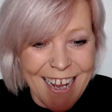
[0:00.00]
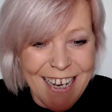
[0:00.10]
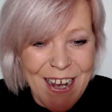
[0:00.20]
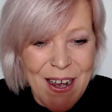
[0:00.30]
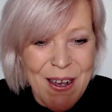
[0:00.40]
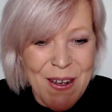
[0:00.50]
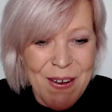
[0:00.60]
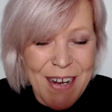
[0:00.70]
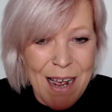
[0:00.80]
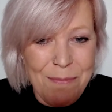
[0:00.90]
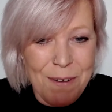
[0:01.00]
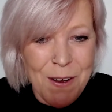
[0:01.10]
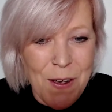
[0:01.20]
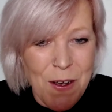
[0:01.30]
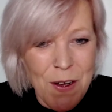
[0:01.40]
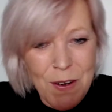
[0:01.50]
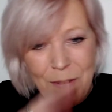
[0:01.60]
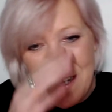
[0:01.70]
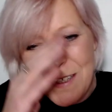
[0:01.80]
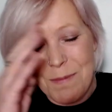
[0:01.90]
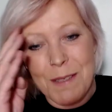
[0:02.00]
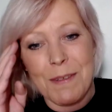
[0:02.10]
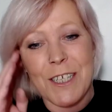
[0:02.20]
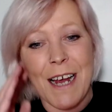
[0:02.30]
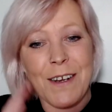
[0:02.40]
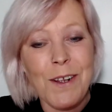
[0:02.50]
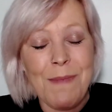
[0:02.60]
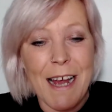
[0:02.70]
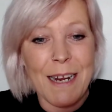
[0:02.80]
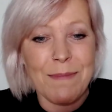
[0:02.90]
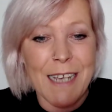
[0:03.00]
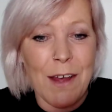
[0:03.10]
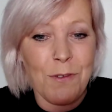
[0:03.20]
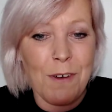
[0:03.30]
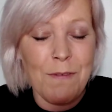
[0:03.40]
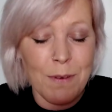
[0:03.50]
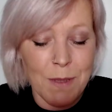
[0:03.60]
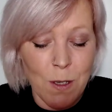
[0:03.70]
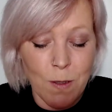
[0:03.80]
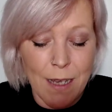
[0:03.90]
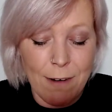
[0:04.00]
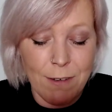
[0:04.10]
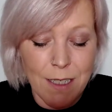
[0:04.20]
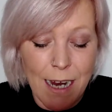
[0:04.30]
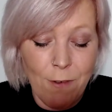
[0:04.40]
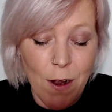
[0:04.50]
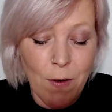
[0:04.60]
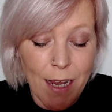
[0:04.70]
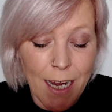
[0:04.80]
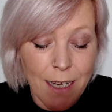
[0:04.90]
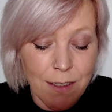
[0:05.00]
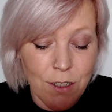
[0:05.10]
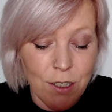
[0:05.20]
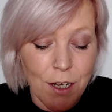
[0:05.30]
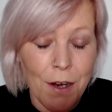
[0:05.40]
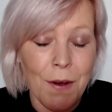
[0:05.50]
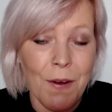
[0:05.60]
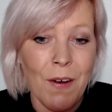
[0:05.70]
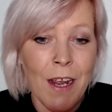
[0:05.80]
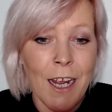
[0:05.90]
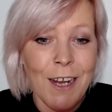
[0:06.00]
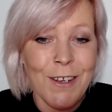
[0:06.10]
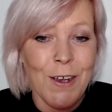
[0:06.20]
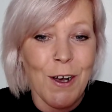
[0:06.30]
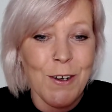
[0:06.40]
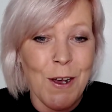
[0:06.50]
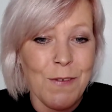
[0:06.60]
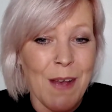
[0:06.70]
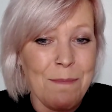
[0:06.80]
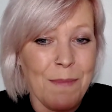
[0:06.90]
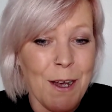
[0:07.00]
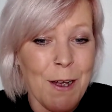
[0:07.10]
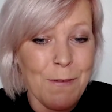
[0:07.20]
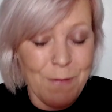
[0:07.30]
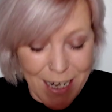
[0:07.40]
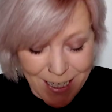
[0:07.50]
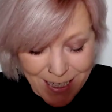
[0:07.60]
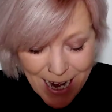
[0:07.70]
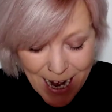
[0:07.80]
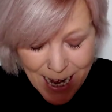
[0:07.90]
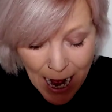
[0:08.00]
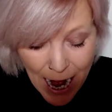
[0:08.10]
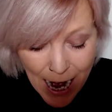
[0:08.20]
Hello Capricorn, welcome to my channel. My name's Catherine from Soul Siren Tarot, here to do your November reading.